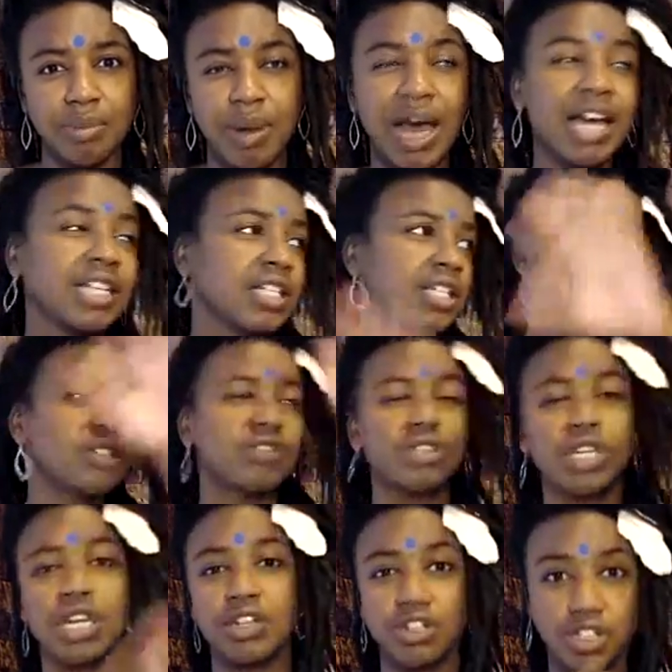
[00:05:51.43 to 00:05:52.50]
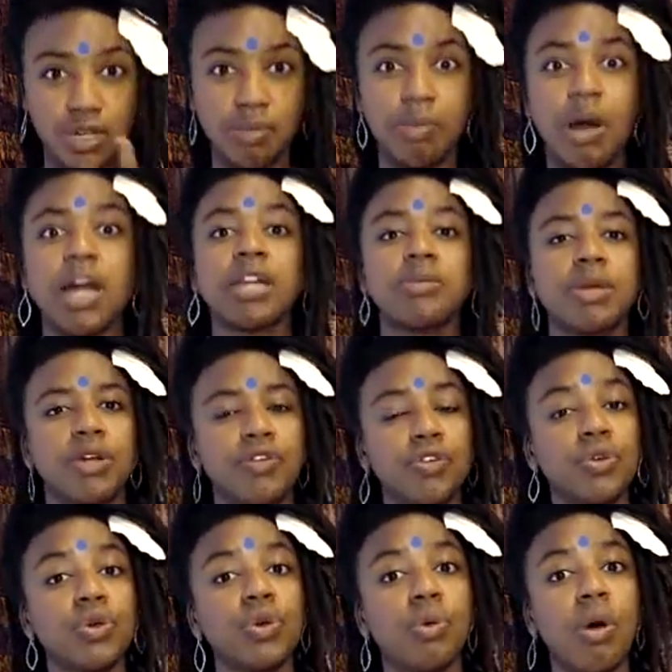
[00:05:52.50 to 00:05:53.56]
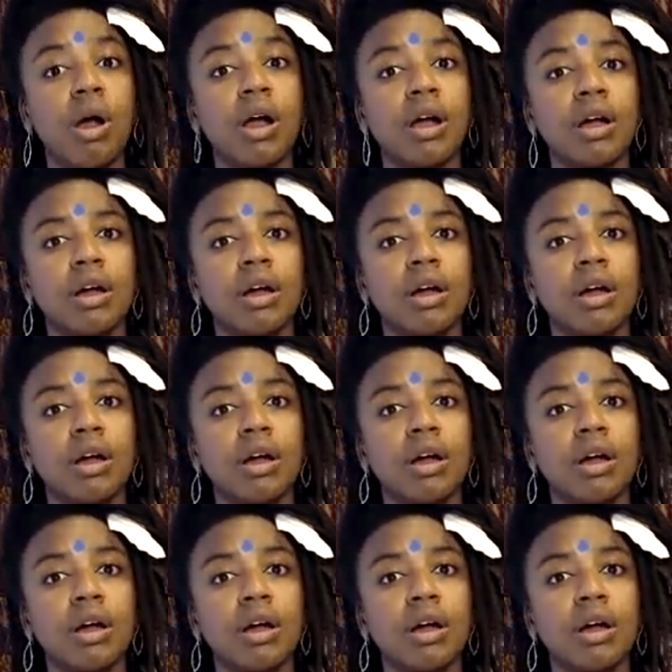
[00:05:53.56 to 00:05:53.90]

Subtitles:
past understanding, just embodiment of who you are.